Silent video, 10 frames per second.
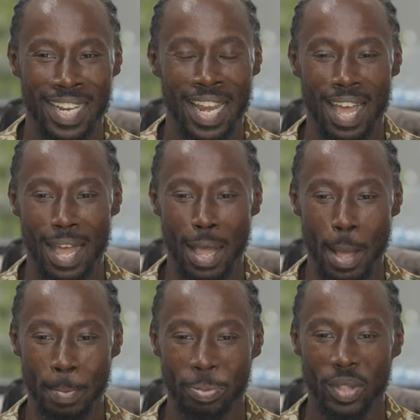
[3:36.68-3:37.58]
Right.
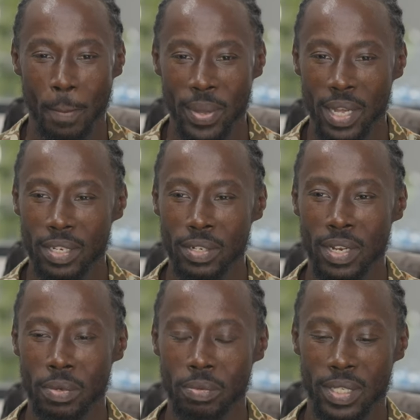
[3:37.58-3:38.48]
Um, but, you
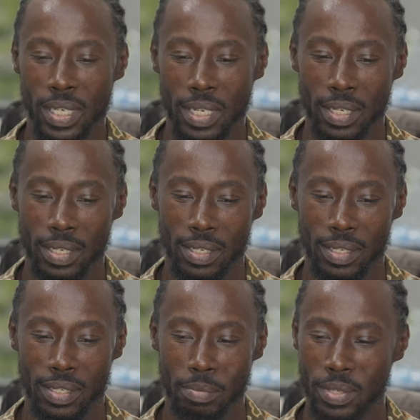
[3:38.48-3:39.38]
know, seeing
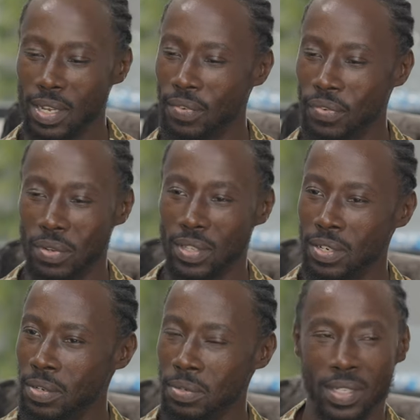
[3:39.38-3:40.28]
some stuff on the
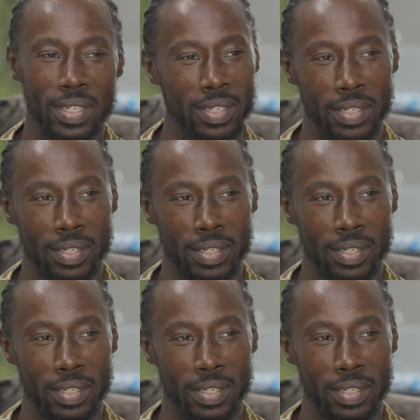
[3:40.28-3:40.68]
news and just in